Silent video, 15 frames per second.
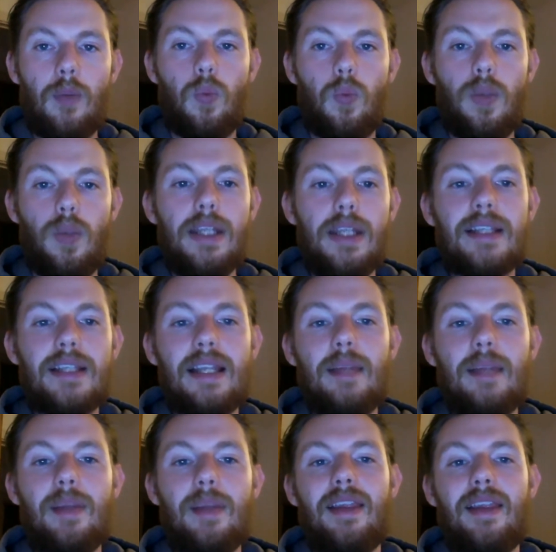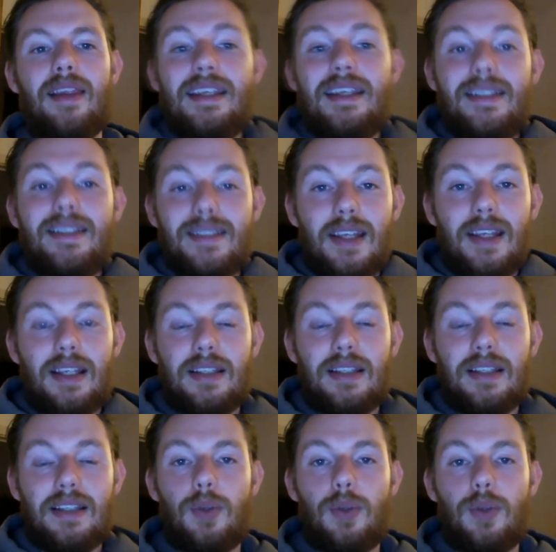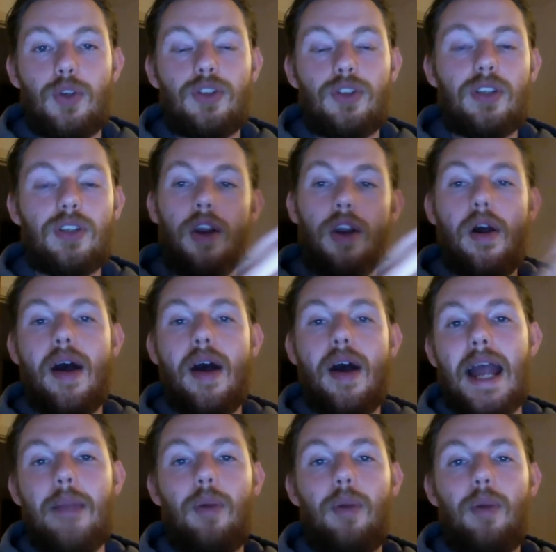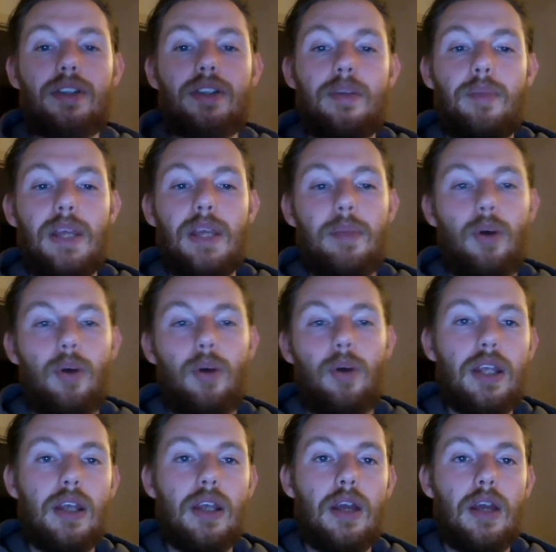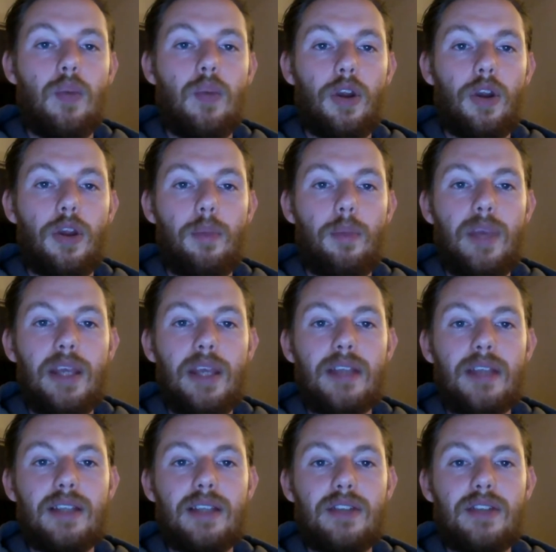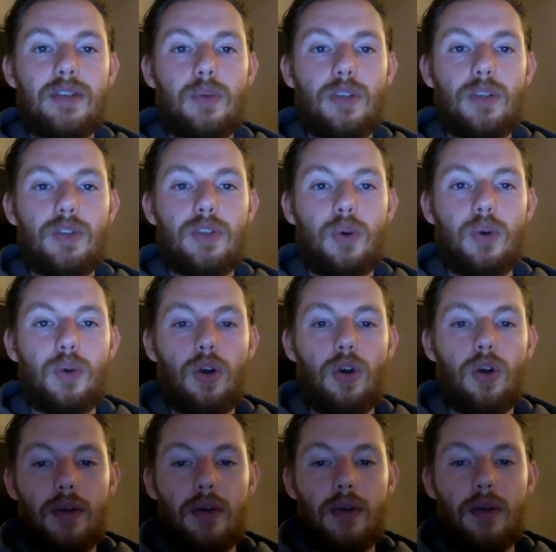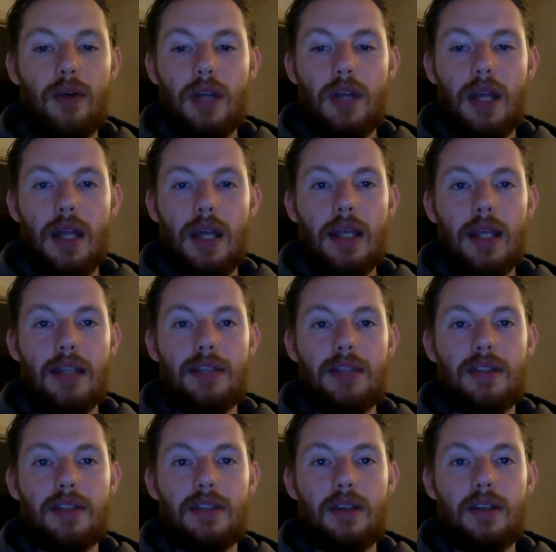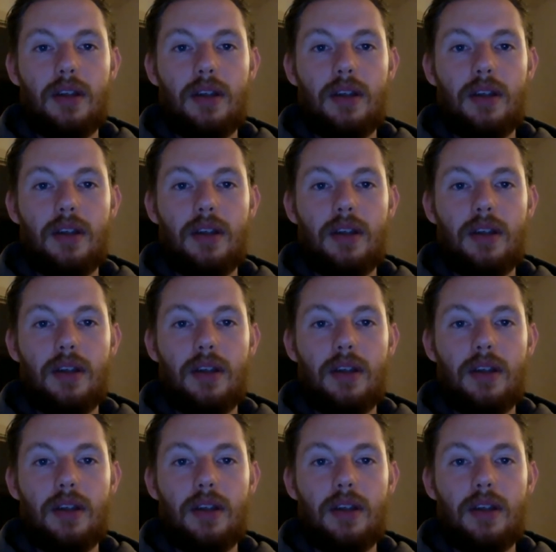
we need to limit these things, because on our A body to B body, one of the biggest things that we talk about is